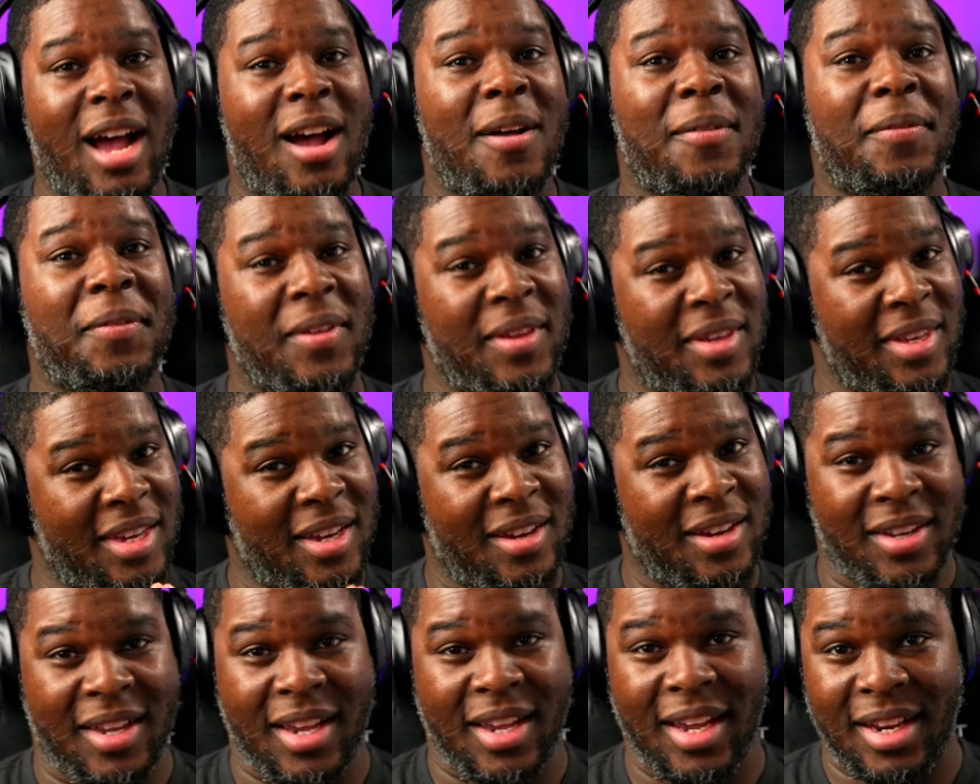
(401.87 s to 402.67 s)
I don't think
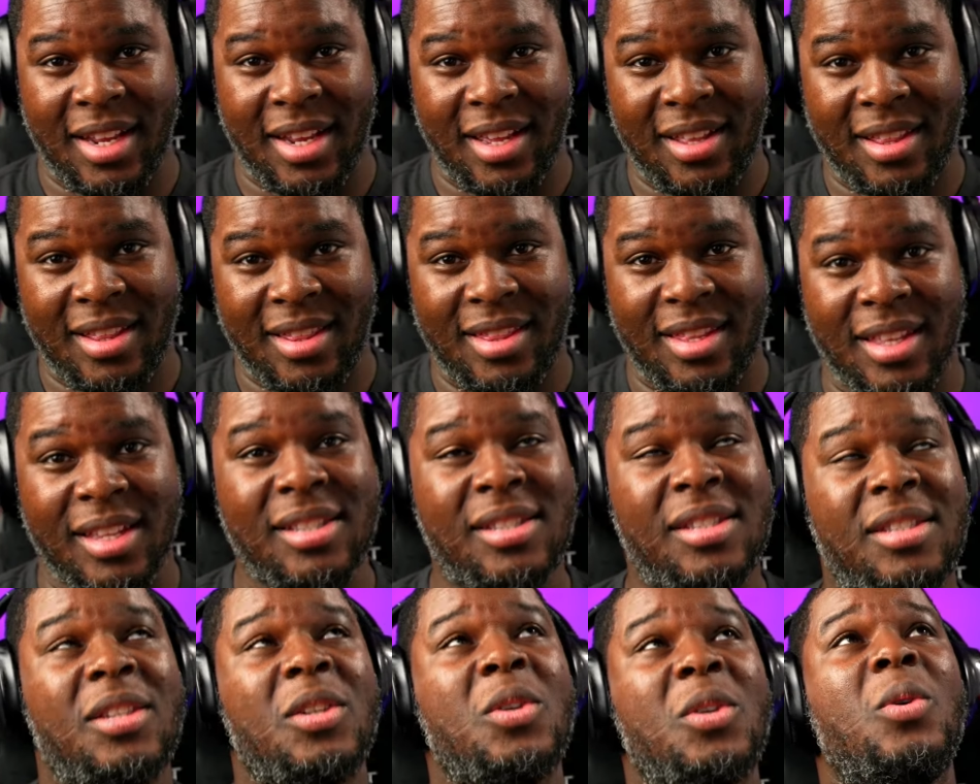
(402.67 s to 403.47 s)
y'all get it.
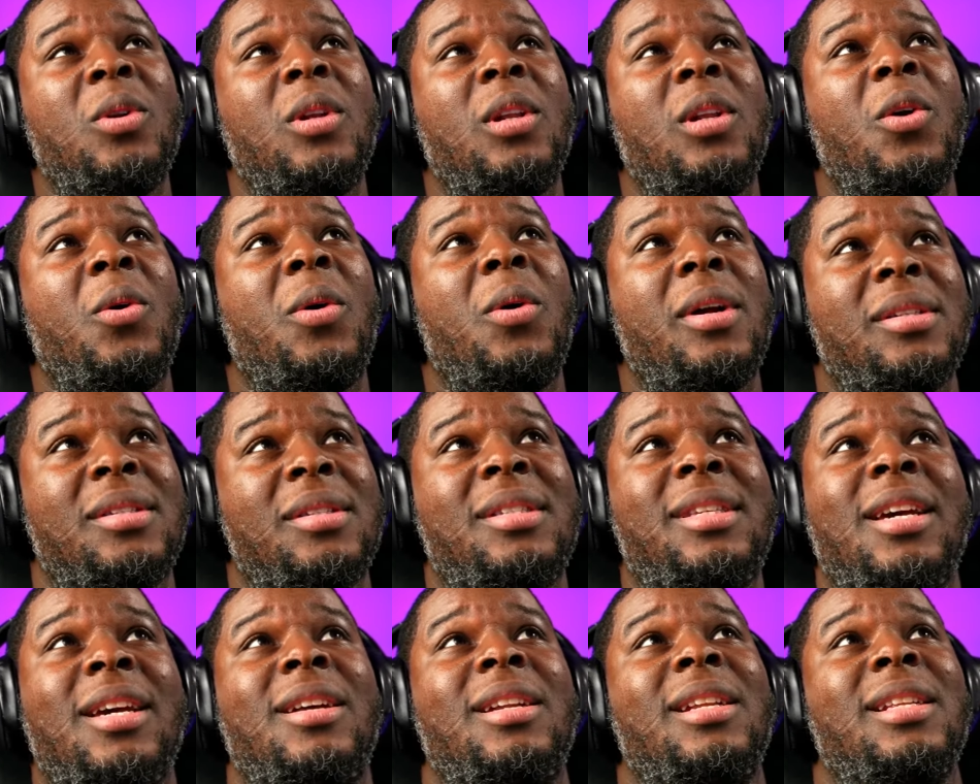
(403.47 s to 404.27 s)
This dude Lord
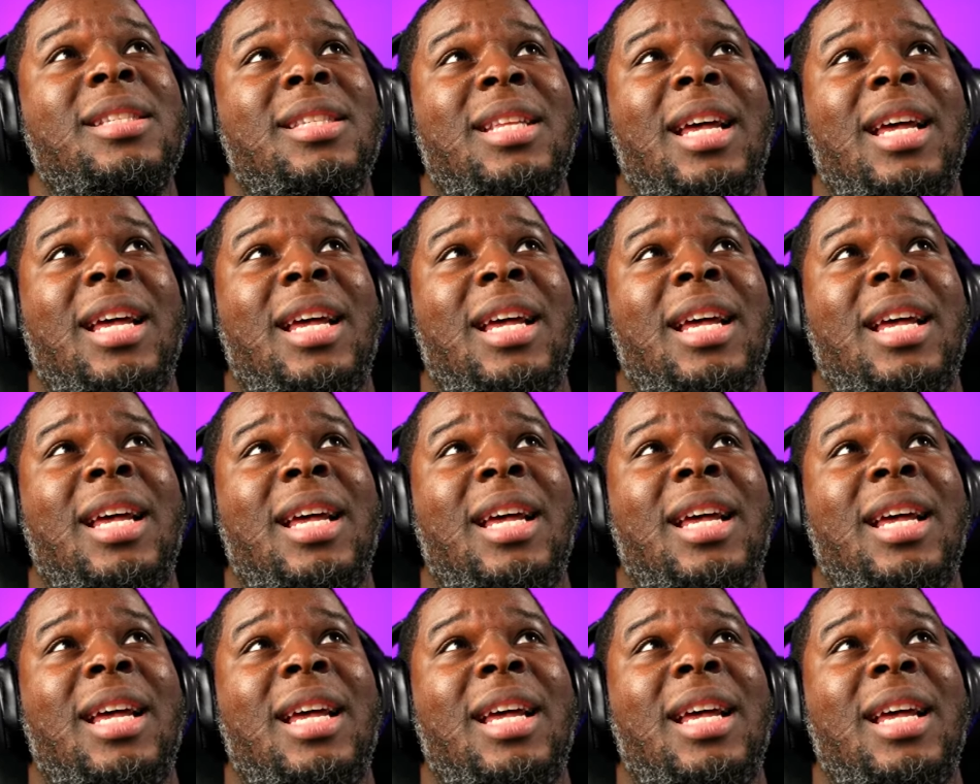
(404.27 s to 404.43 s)
skill